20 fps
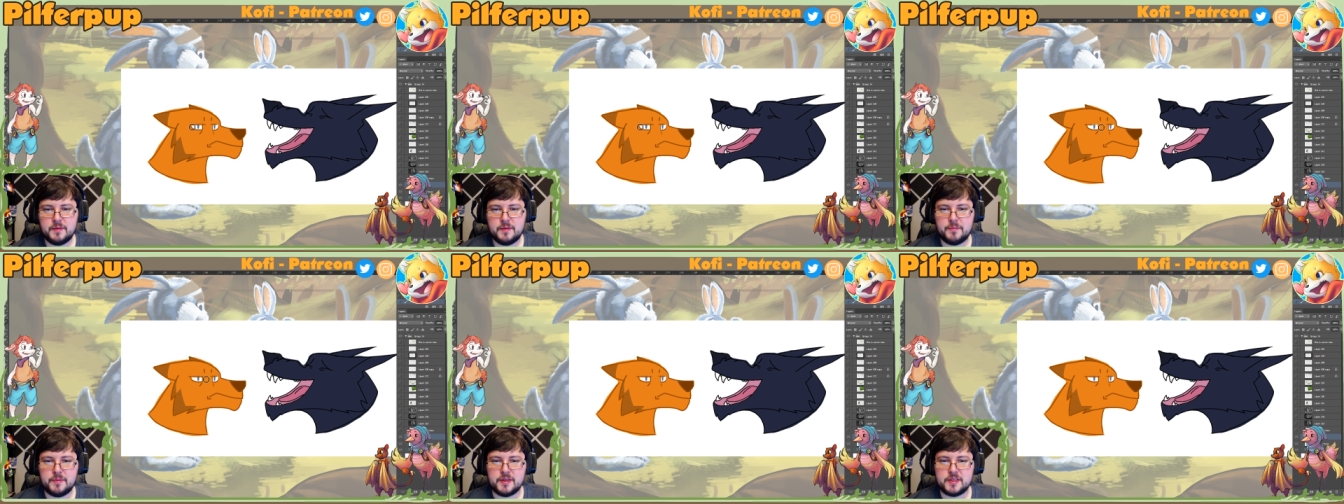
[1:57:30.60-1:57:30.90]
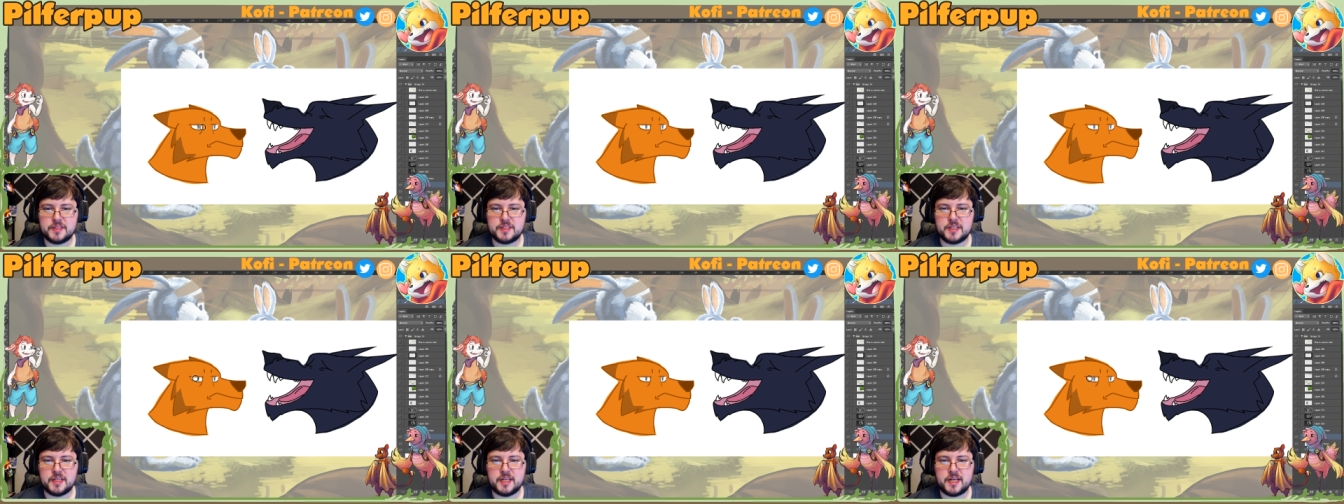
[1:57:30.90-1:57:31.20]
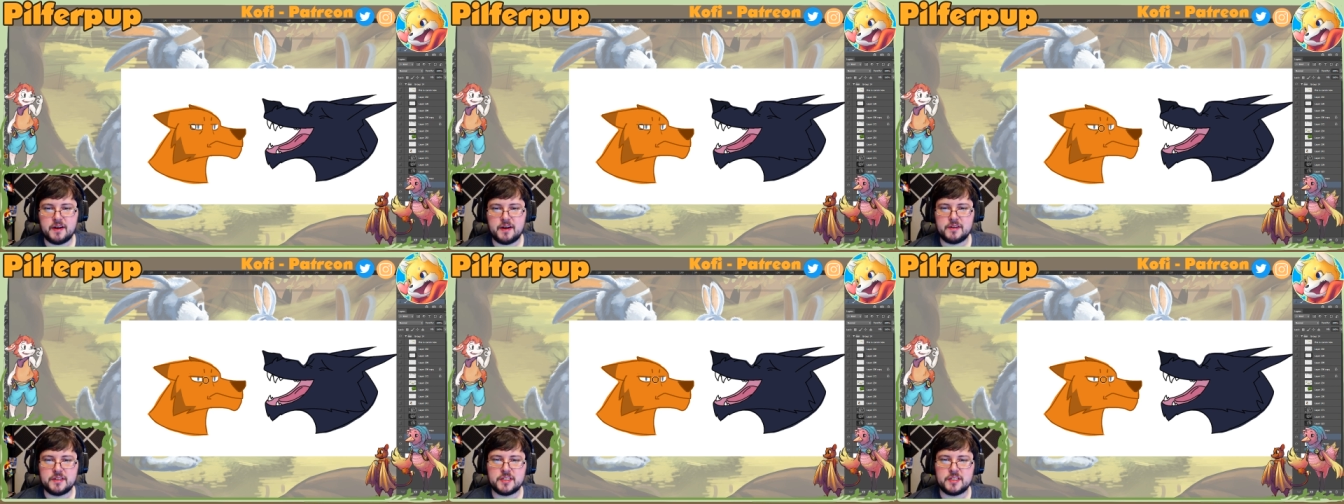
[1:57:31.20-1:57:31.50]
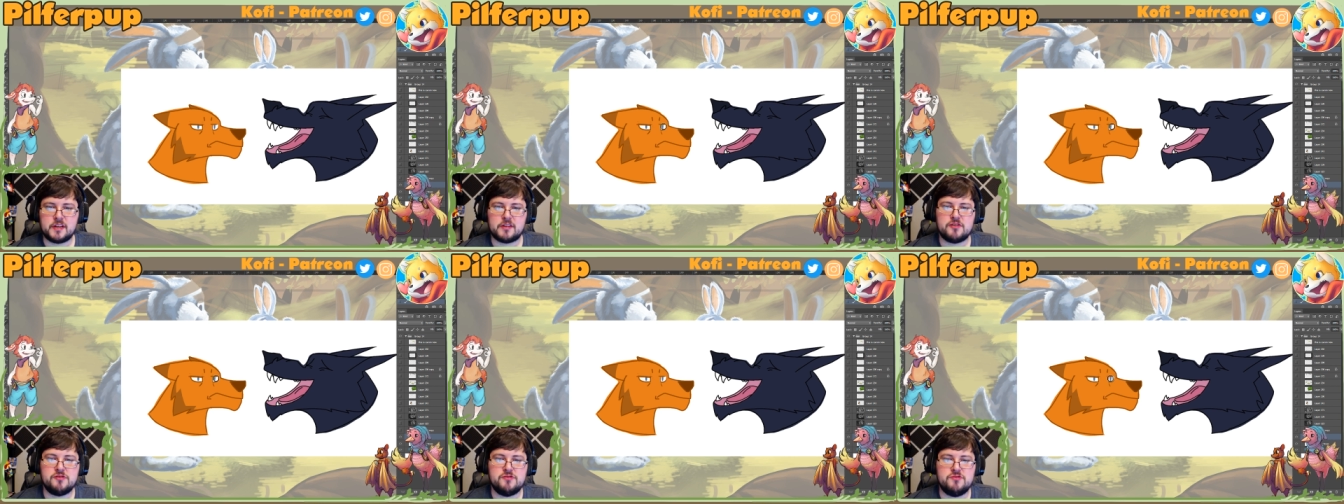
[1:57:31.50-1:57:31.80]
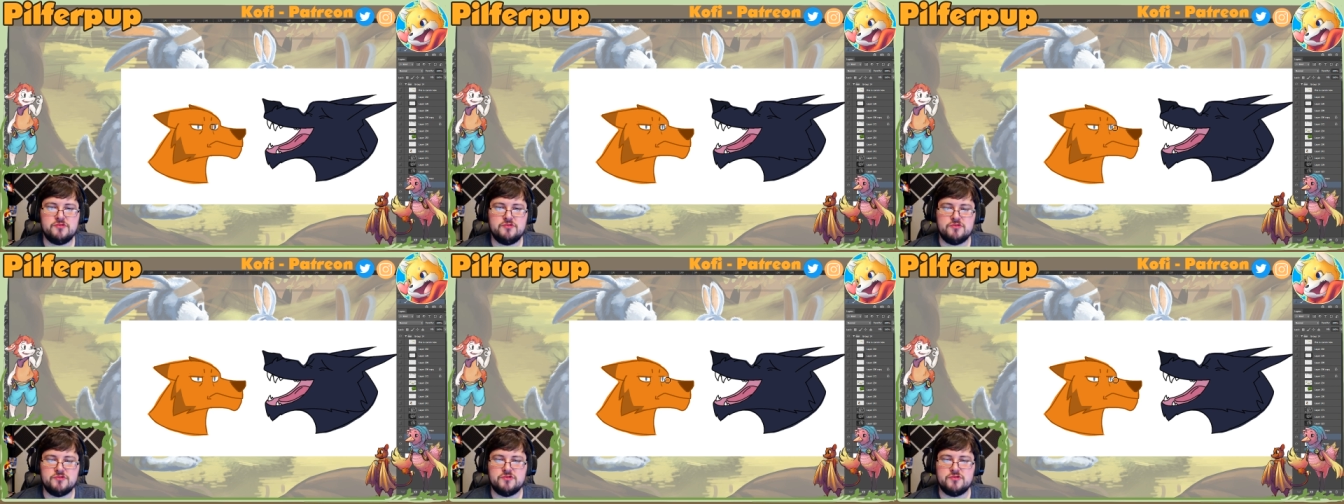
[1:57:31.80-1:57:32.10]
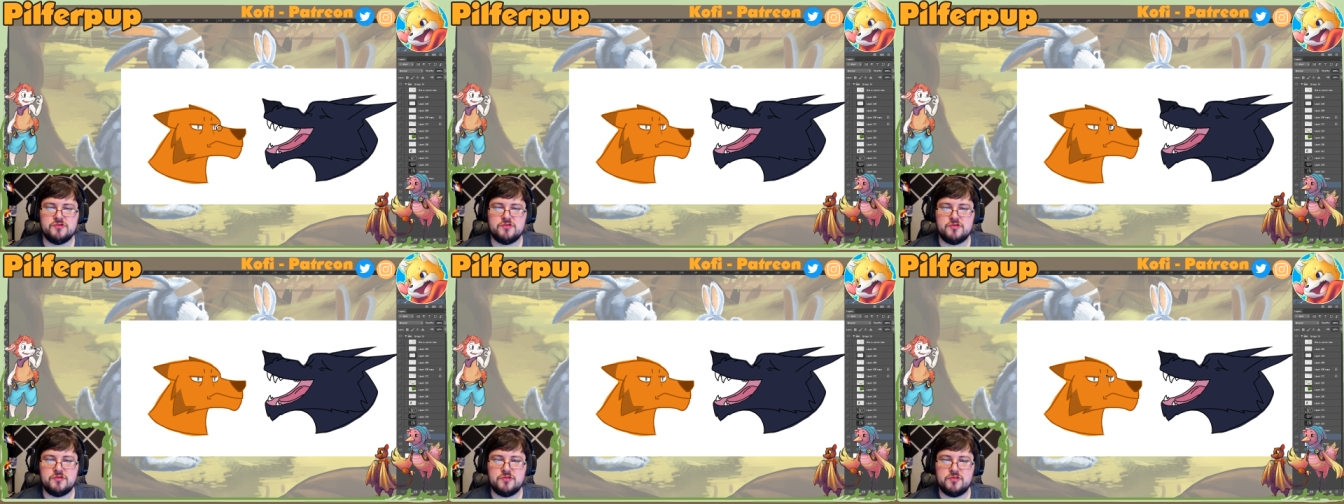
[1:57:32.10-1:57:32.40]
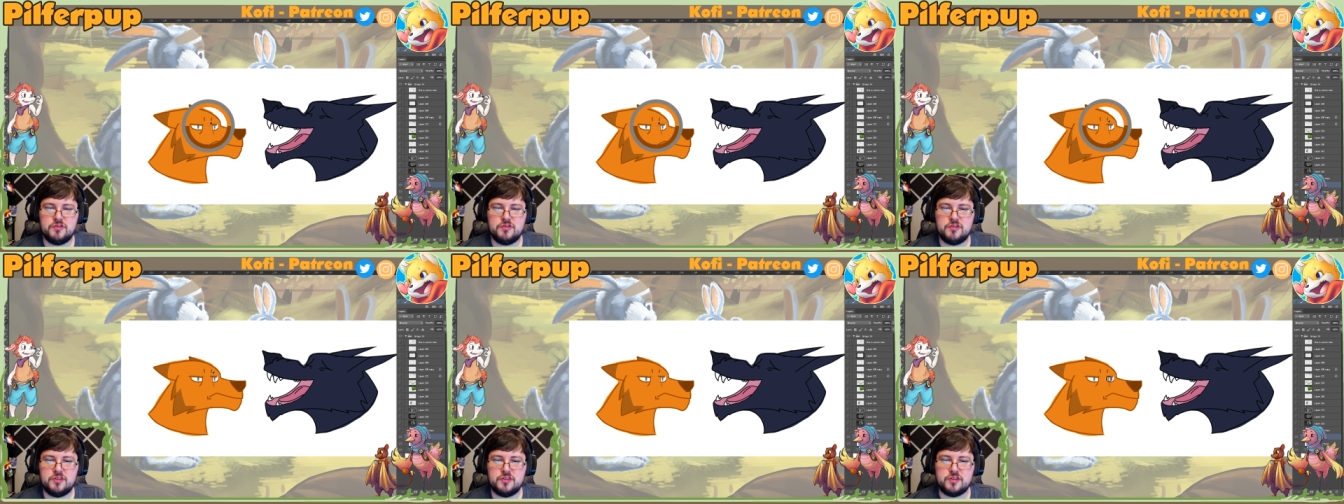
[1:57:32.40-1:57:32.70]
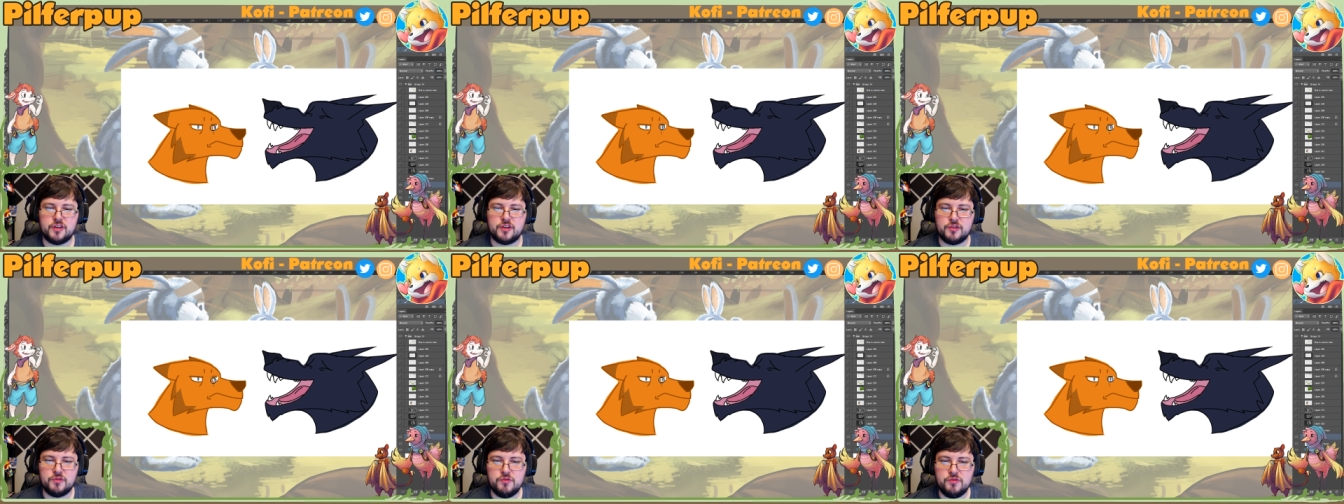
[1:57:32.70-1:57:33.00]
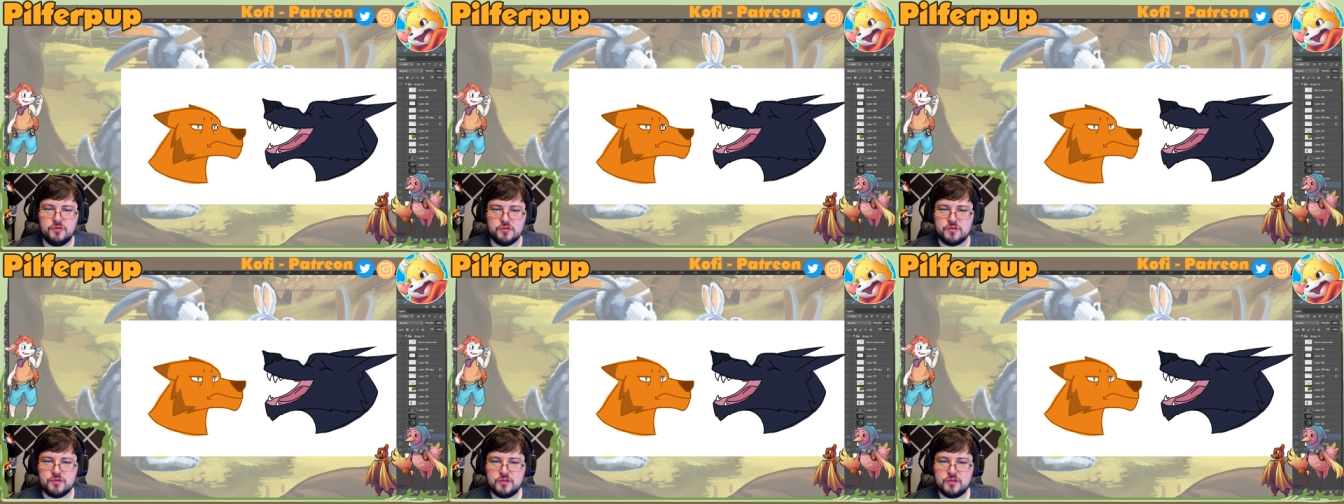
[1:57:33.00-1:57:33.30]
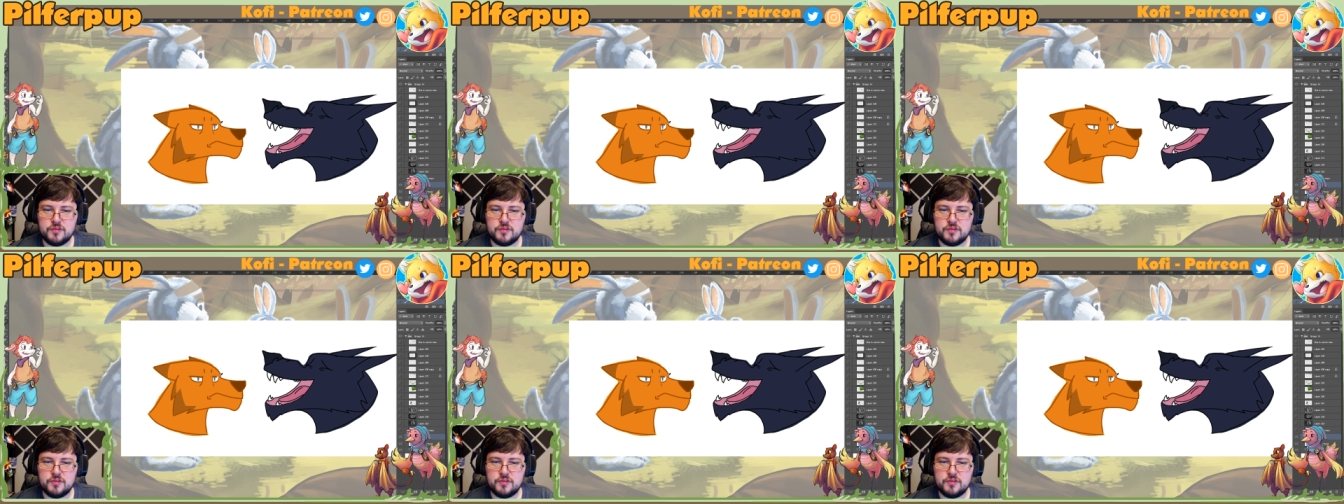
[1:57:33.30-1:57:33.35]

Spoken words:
But see, now he's like, ugh. He's like, ugh.